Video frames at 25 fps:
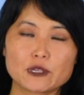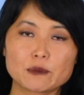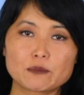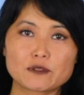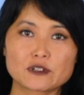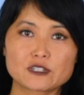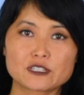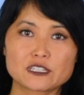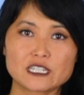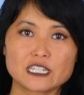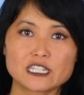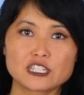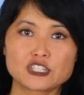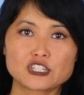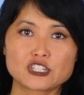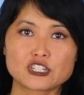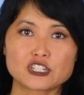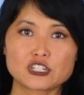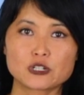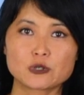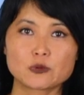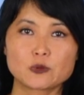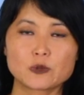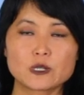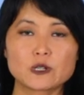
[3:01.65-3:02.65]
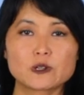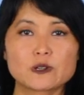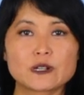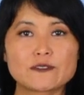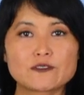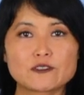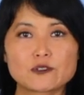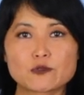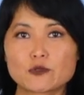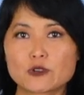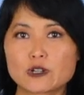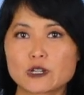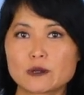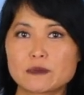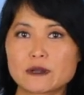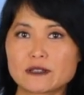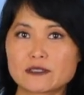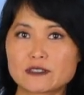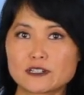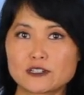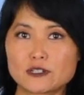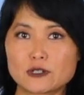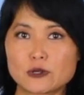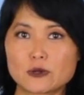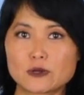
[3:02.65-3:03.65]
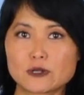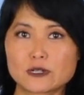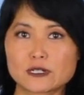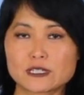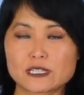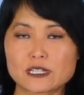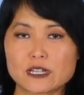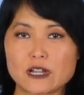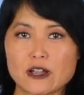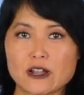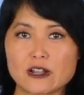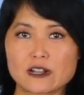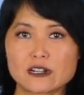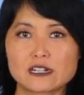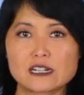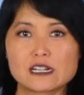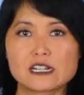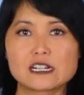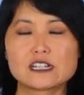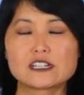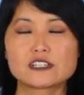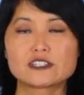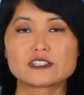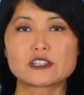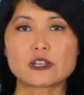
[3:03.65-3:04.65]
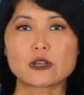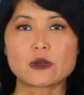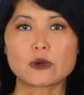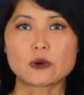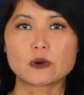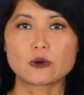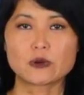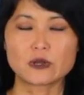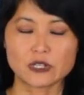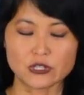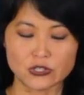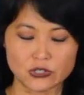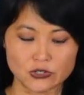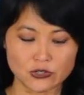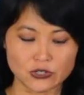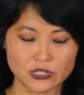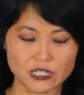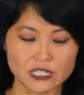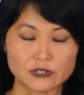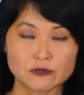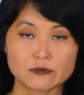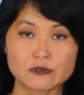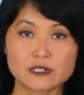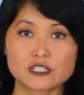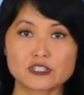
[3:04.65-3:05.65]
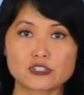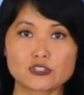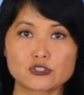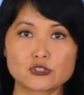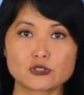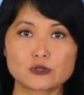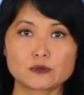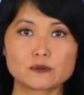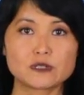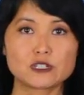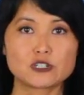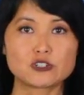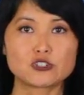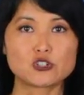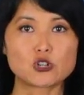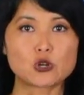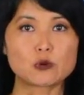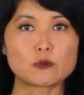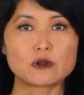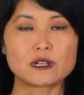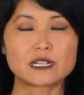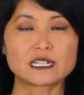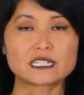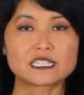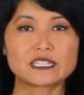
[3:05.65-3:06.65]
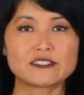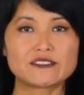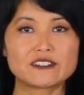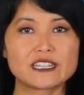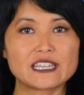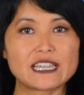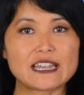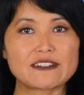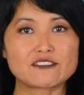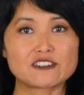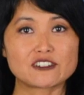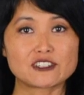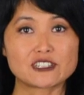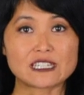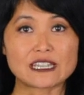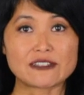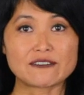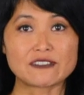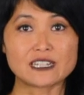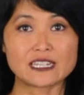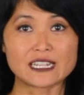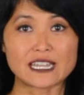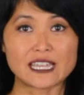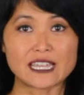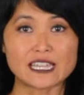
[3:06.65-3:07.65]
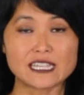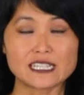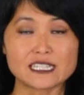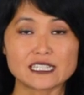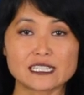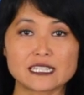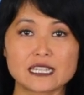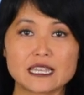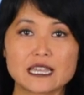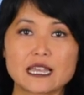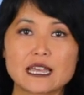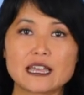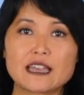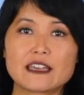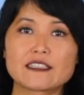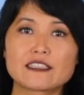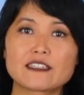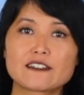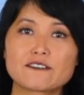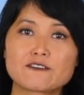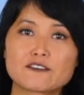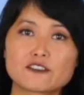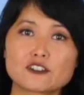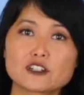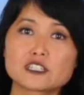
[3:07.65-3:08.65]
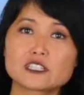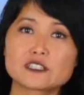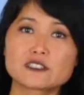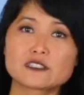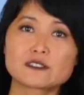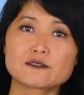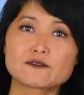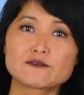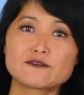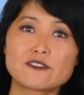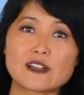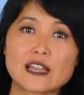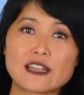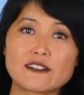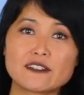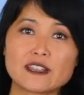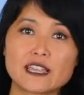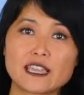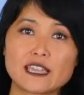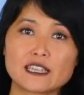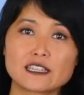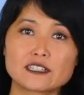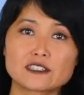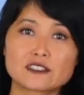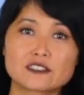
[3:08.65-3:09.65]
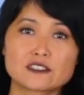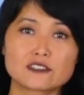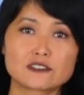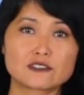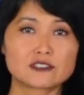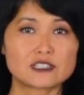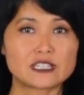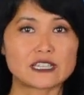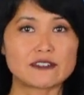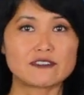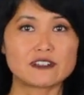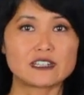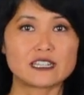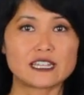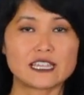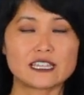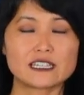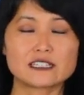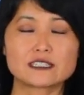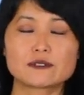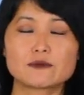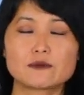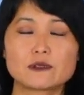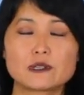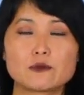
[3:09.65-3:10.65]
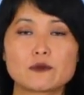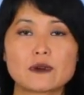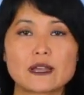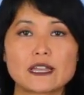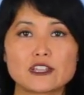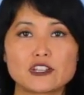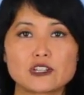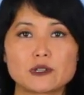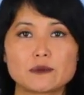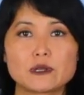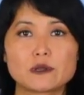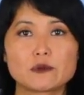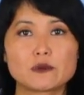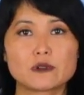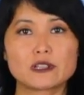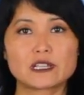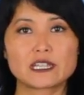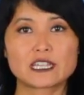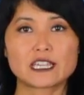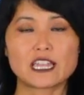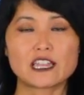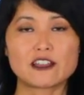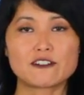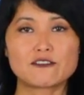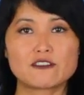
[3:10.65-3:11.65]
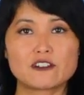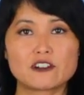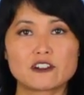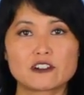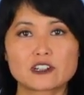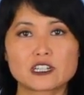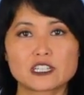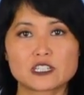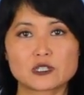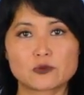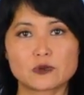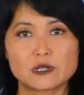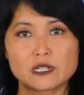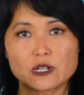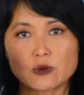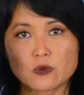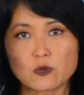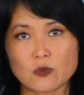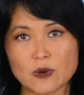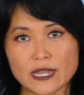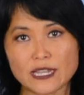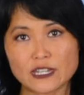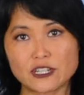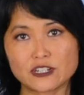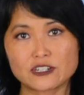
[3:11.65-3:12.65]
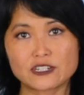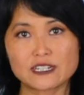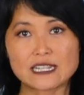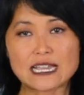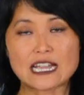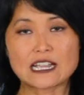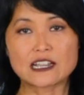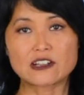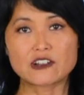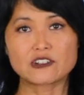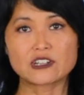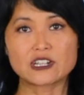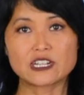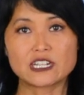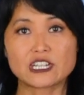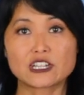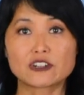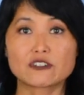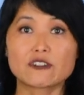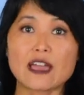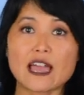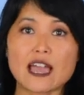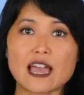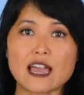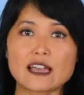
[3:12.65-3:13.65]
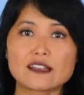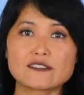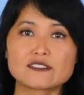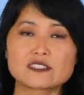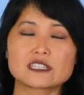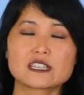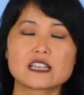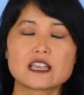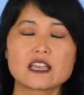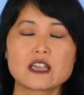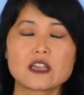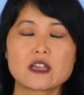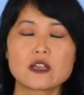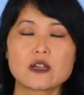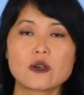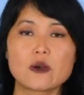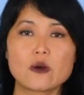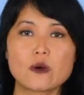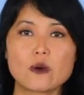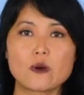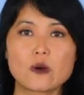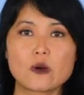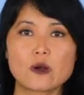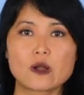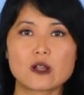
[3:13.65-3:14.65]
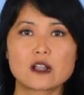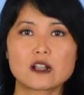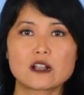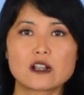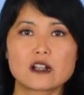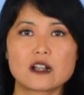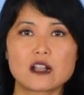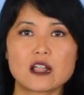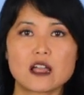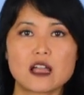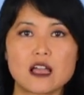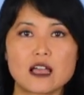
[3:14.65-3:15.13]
procedure, we don't have to worry about the donor scar. So you can resume your normal activity after 7 days. The first 5 days to 7 days, we want you to be really careful because we don't want you to knock out any grafts or